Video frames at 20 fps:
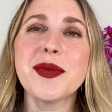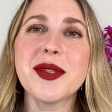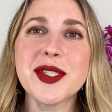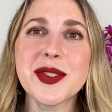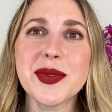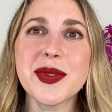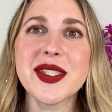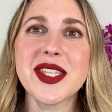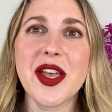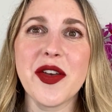this
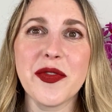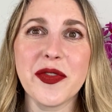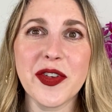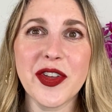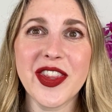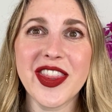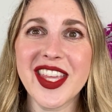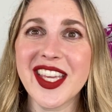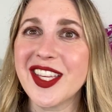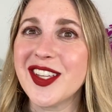was helpful.
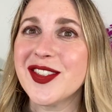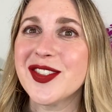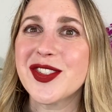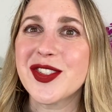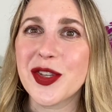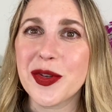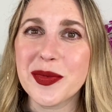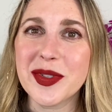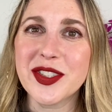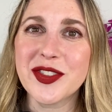Thank you
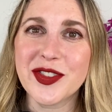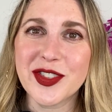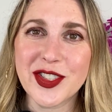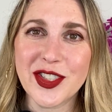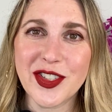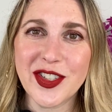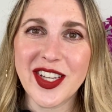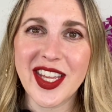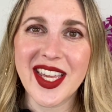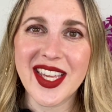so much for
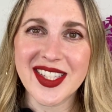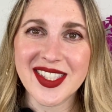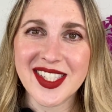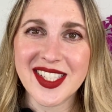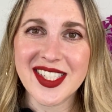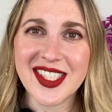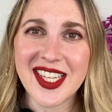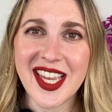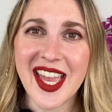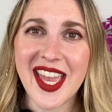tuning in
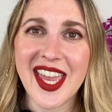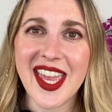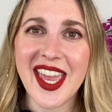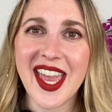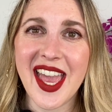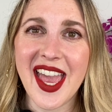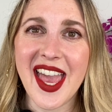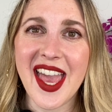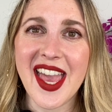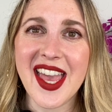today.
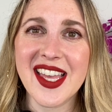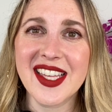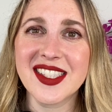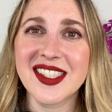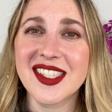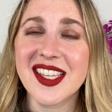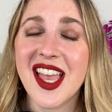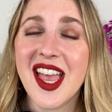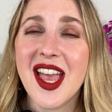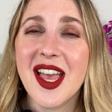And
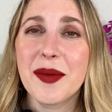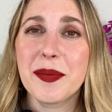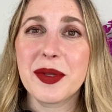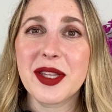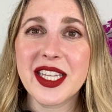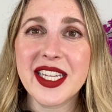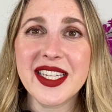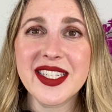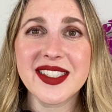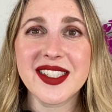
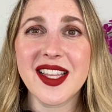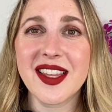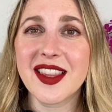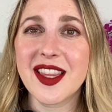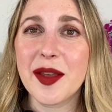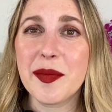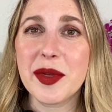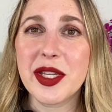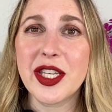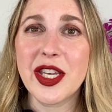please
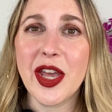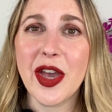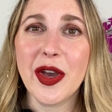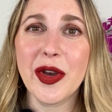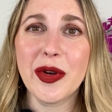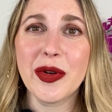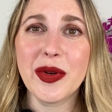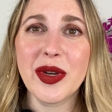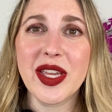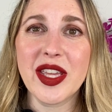let me
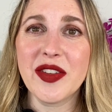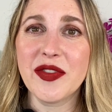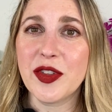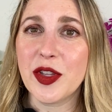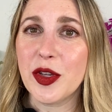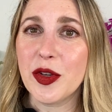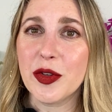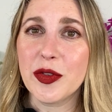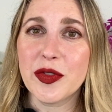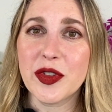know if
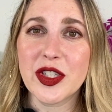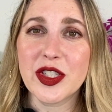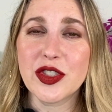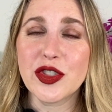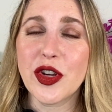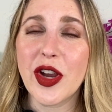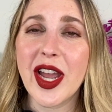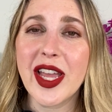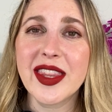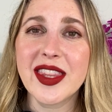you've
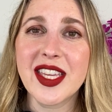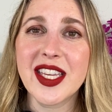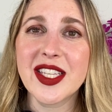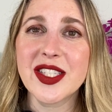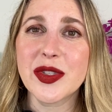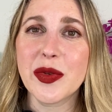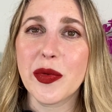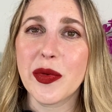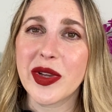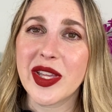tried these,
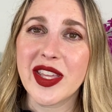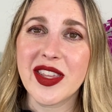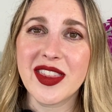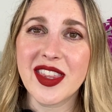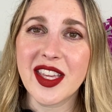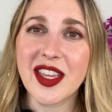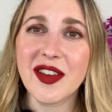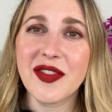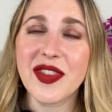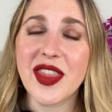what you
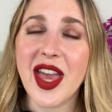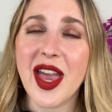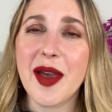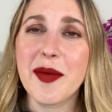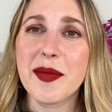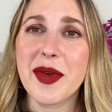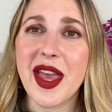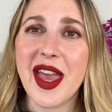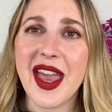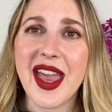think of
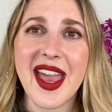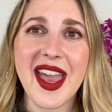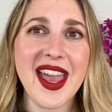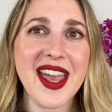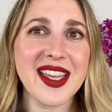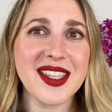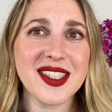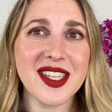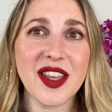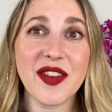them,
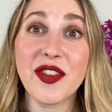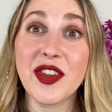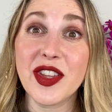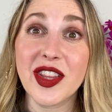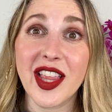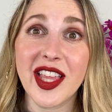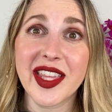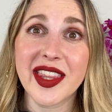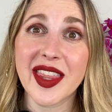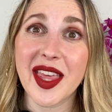and if you
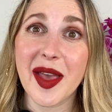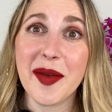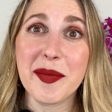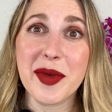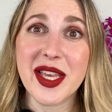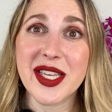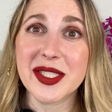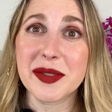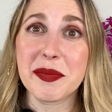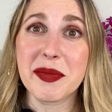like them
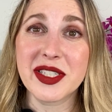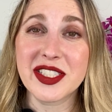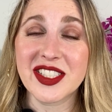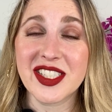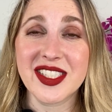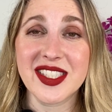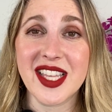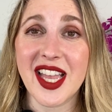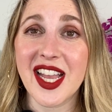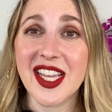as much
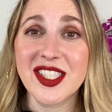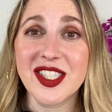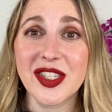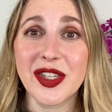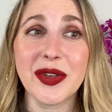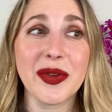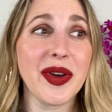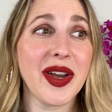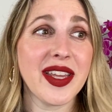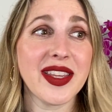as I
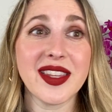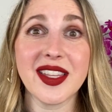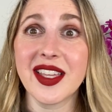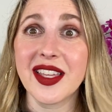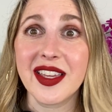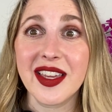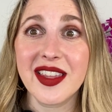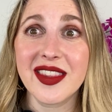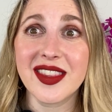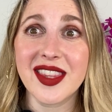do. I
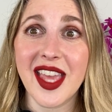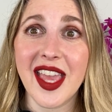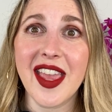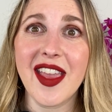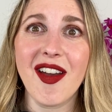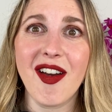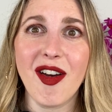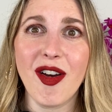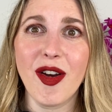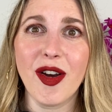think they
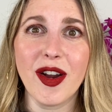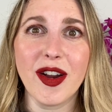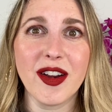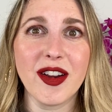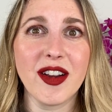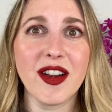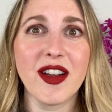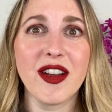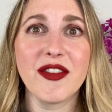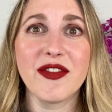
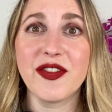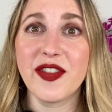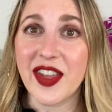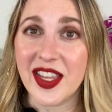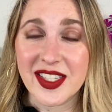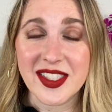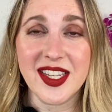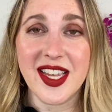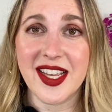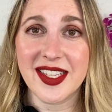are
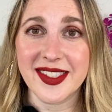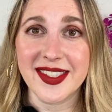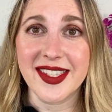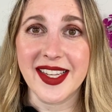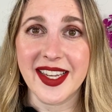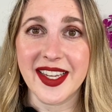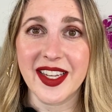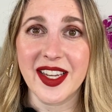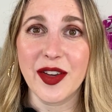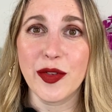
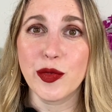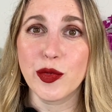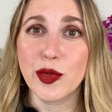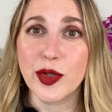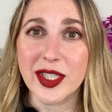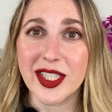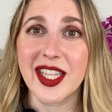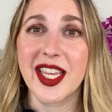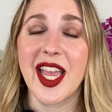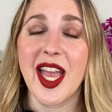fantastic.
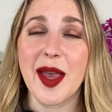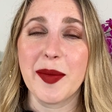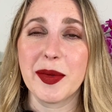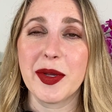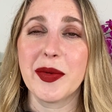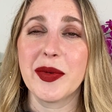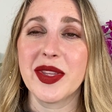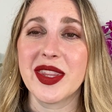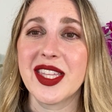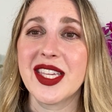Really happy
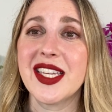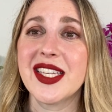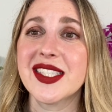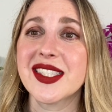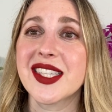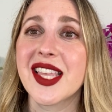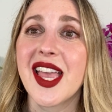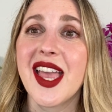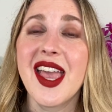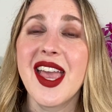with these.
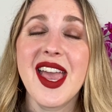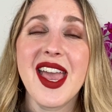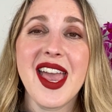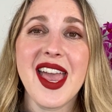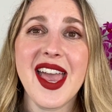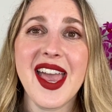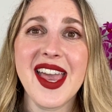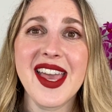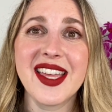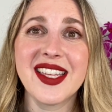
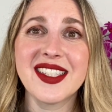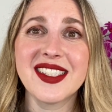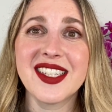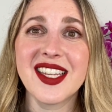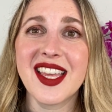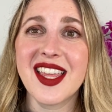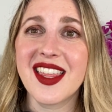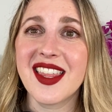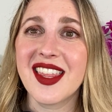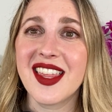And
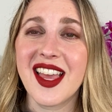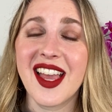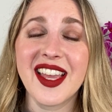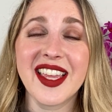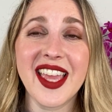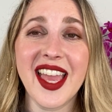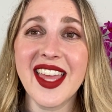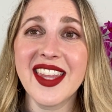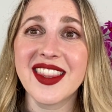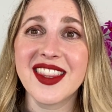
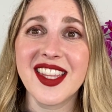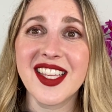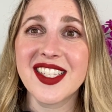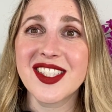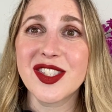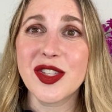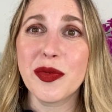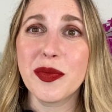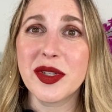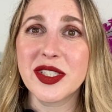again, thanks
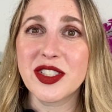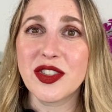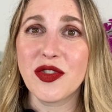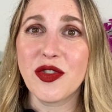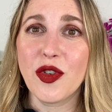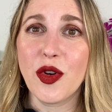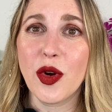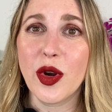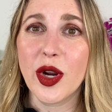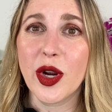so much
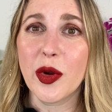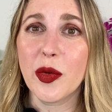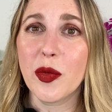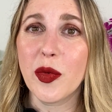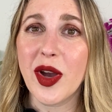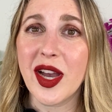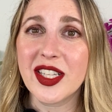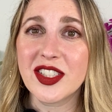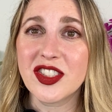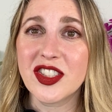for
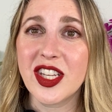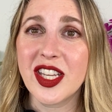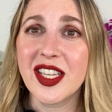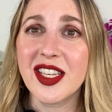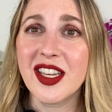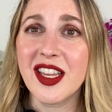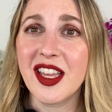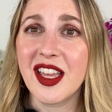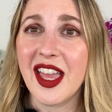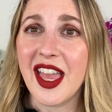watching,
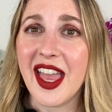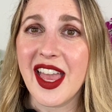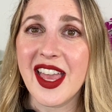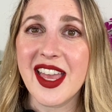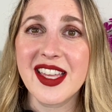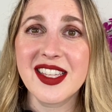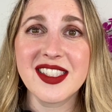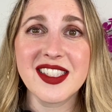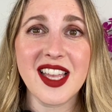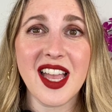
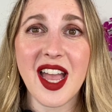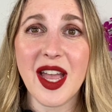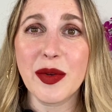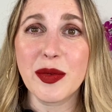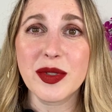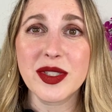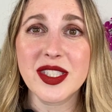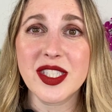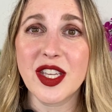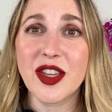and I
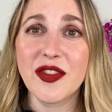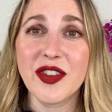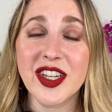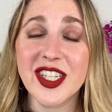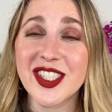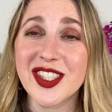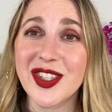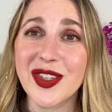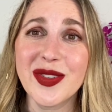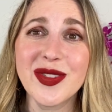will see you very
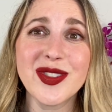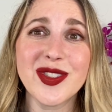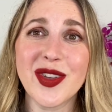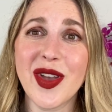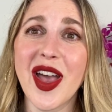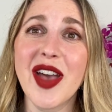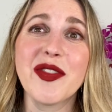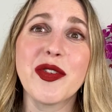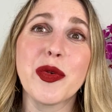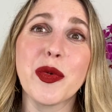soon. So
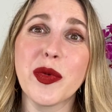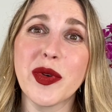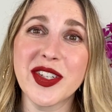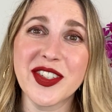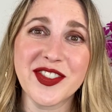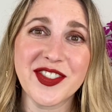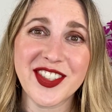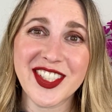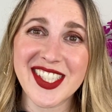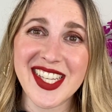have a
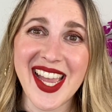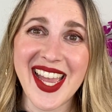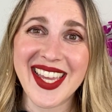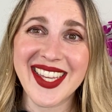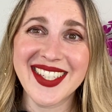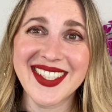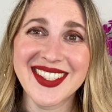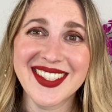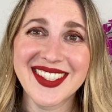wonderful day.